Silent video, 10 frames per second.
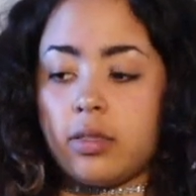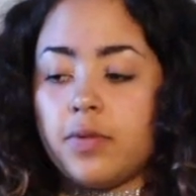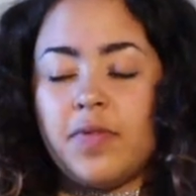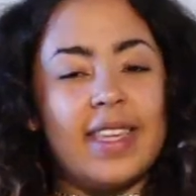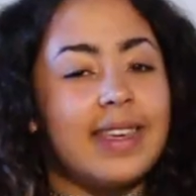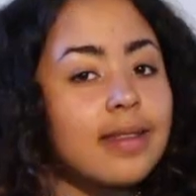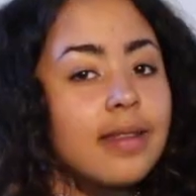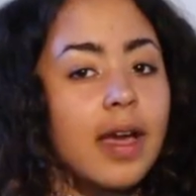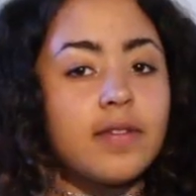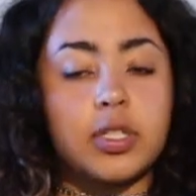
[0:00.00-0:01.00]

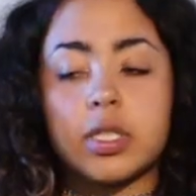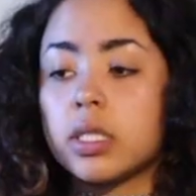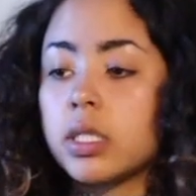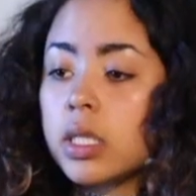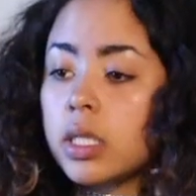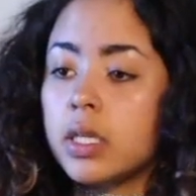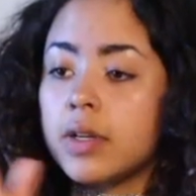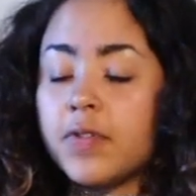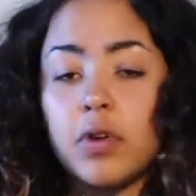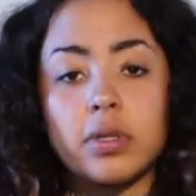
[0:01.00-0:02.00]
I've just
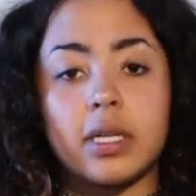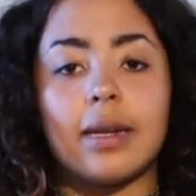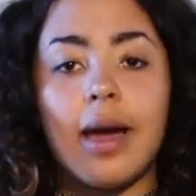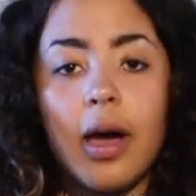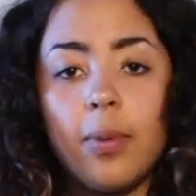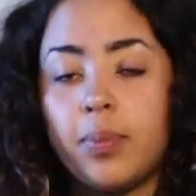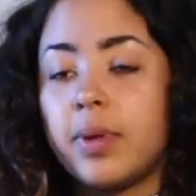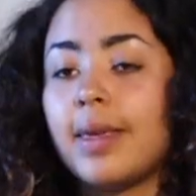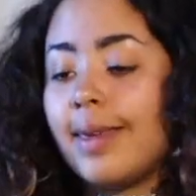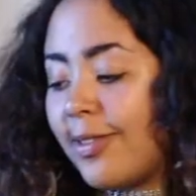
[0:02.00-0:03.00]
folded it up
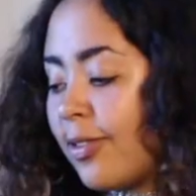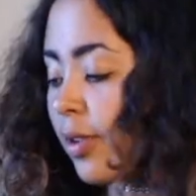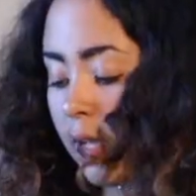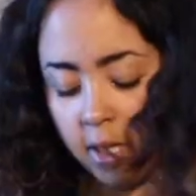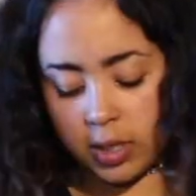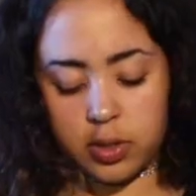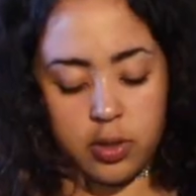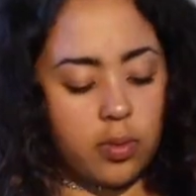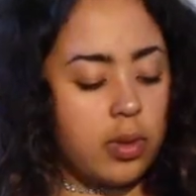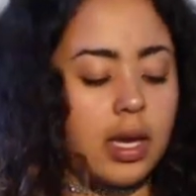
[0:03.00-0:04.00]
here,
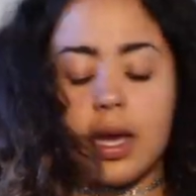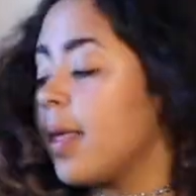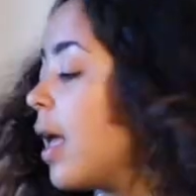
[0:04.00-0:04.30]
so yeah,